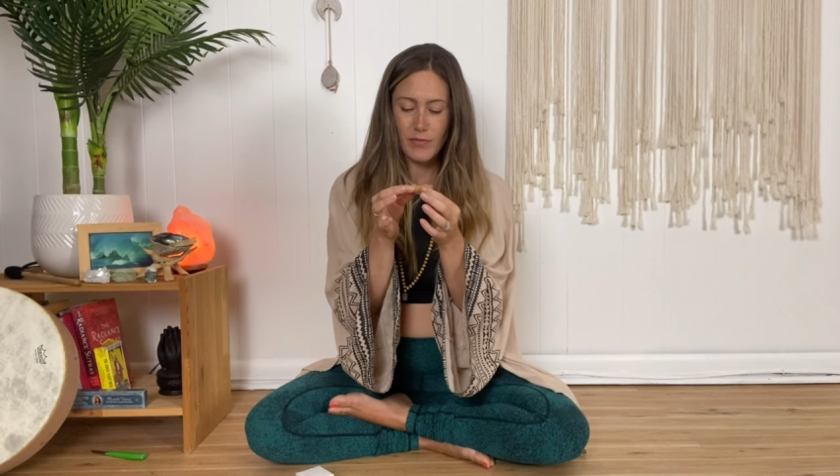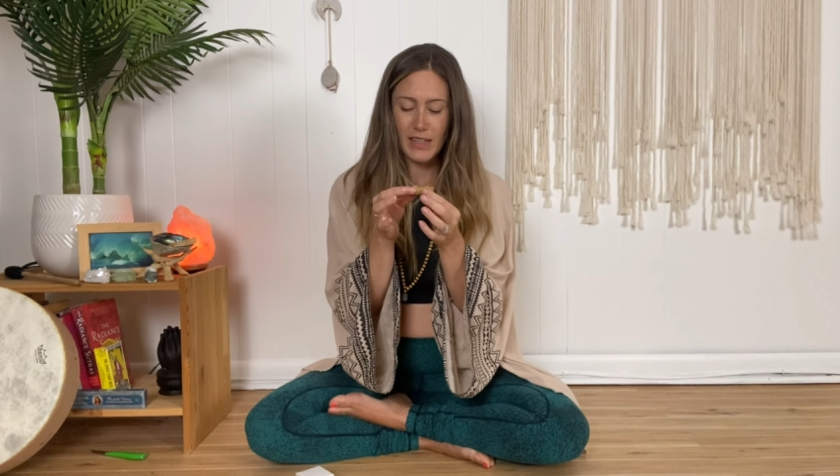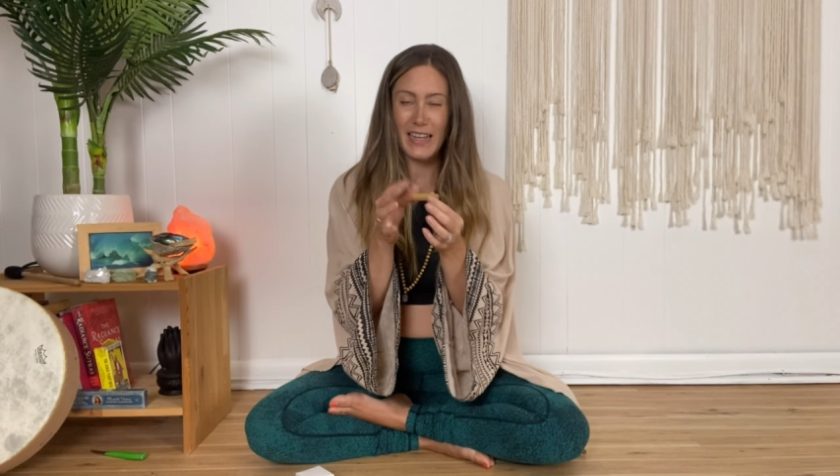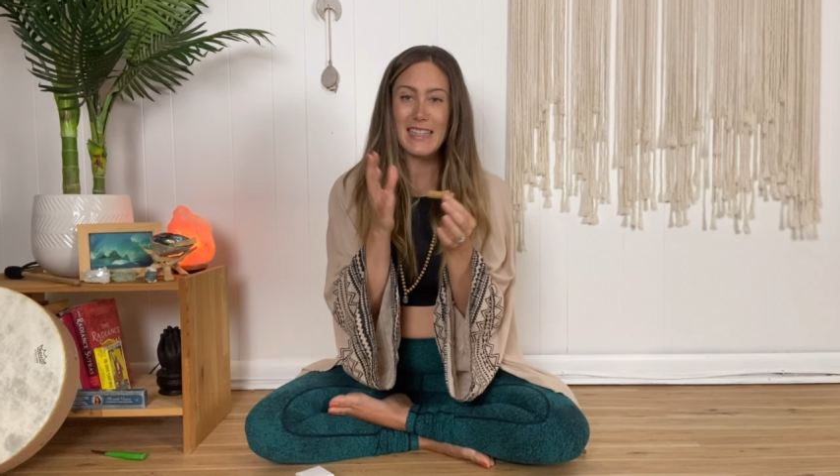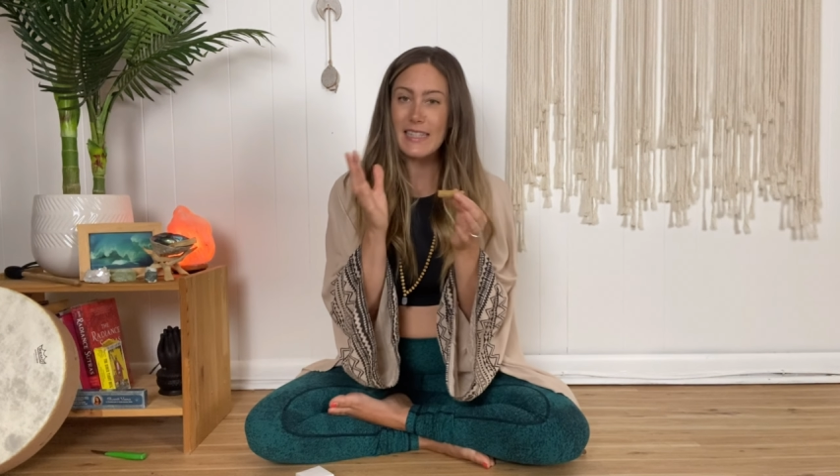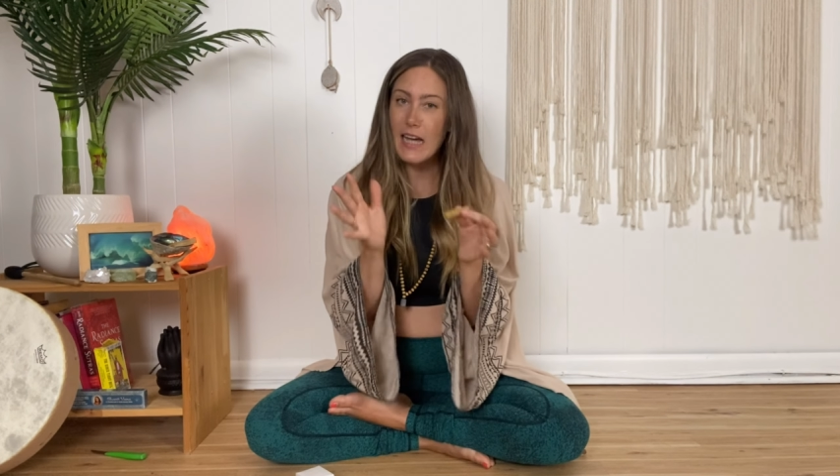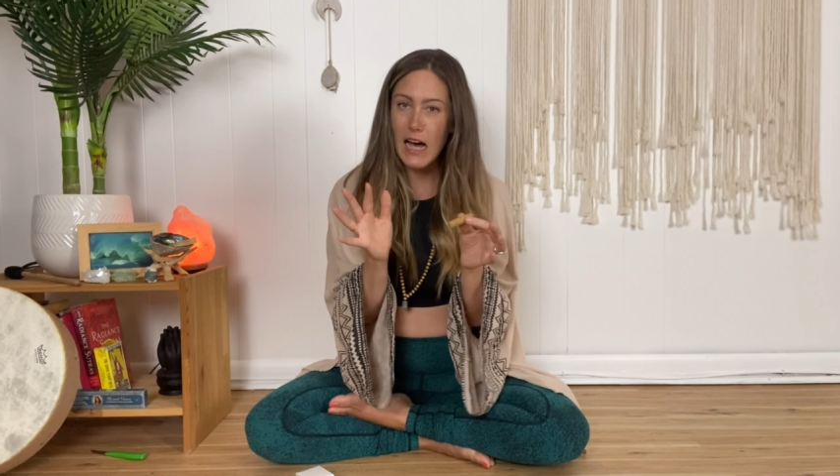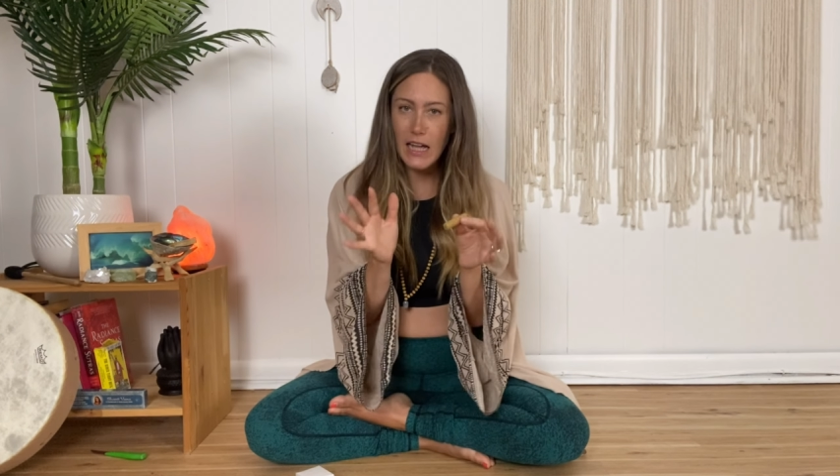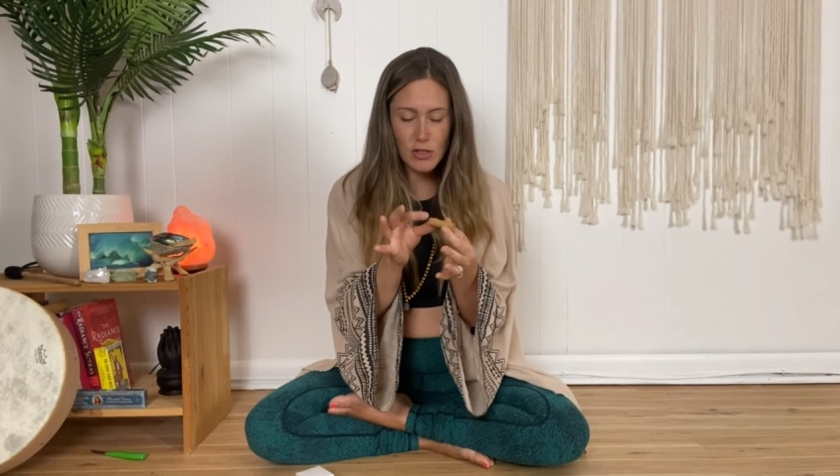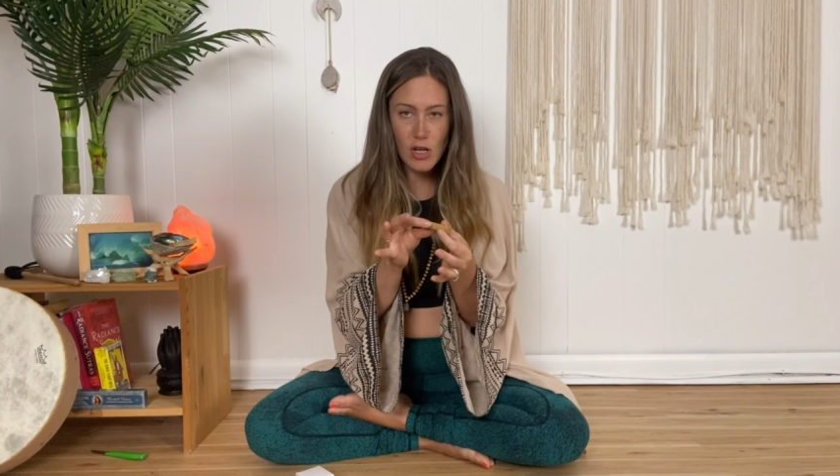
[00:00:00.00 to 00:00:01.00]
it's
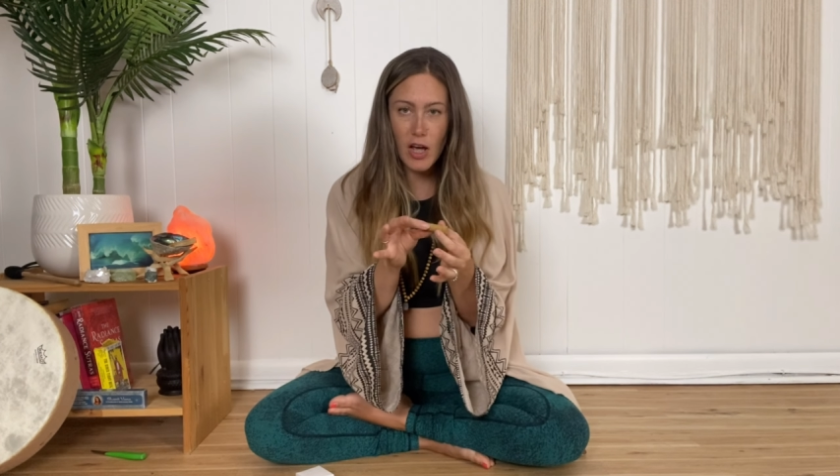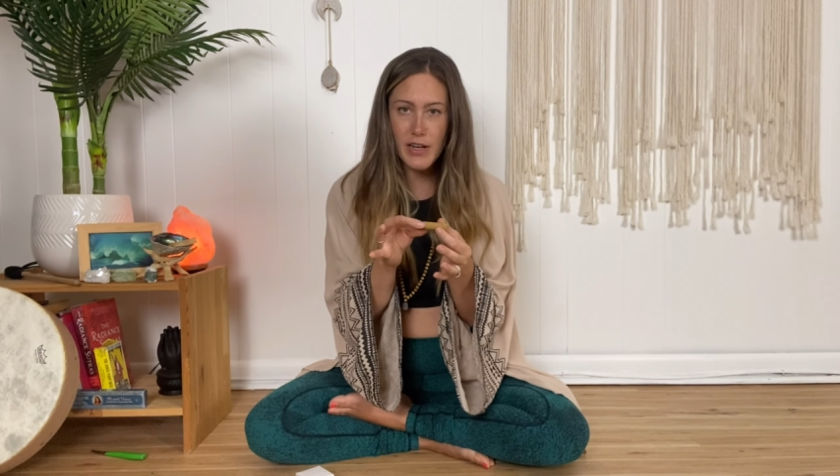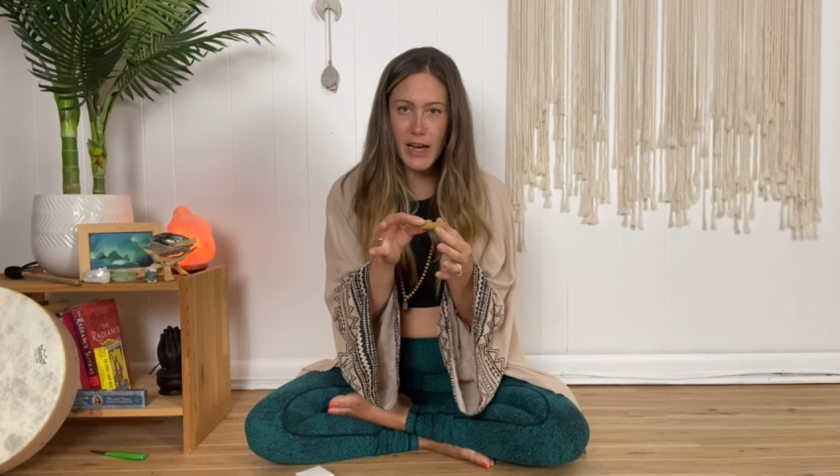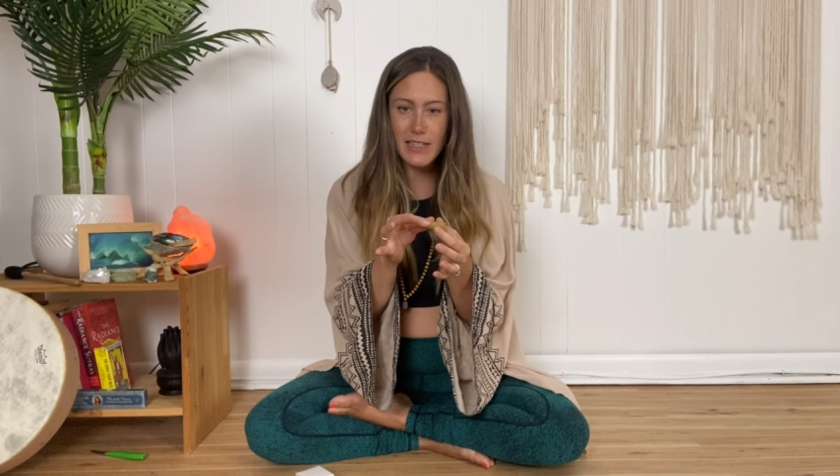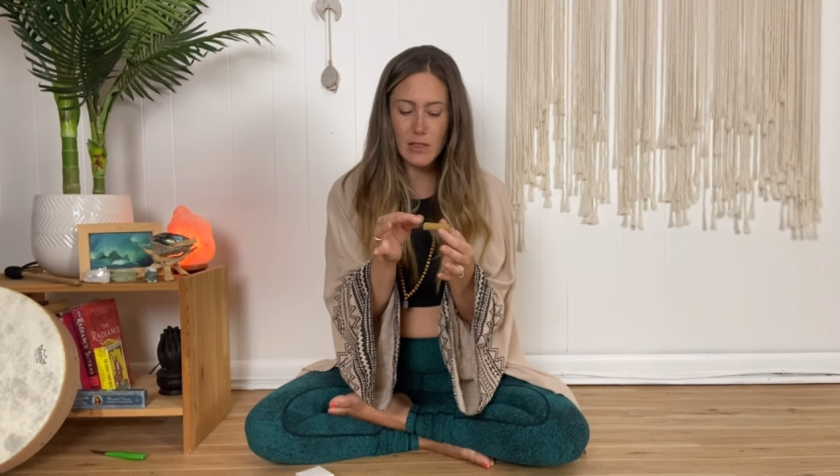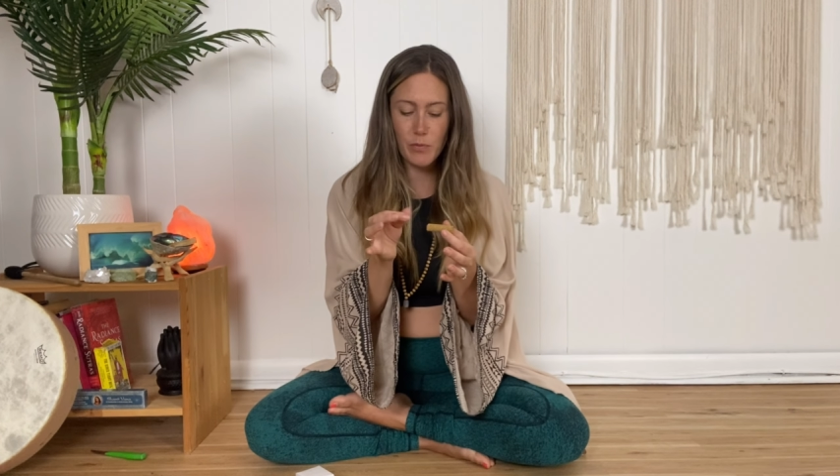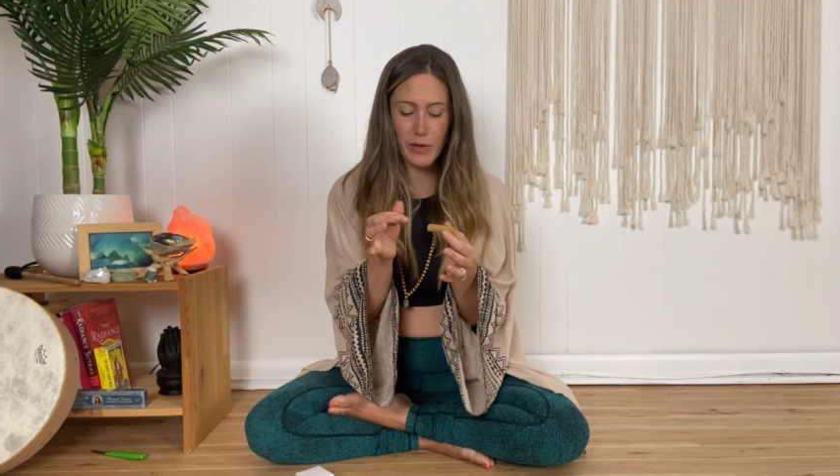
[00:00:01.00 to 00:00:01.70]
not sawdust,